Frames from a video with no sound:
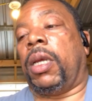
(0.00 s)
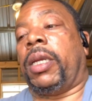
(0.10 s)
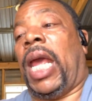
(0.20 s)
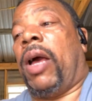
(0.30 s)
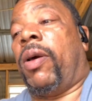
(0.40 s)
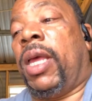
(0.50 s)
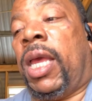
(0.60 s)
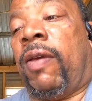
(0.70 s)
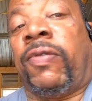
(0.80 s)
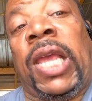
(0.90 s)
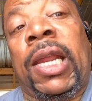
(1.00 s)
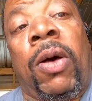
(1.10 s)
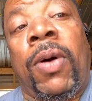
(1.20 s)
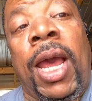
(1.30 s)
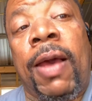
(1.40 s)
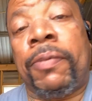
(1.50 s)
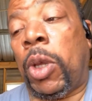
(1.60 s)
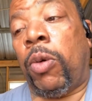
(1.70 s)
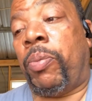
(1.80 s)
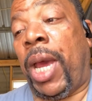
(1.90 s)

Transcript: Now, if they don't have no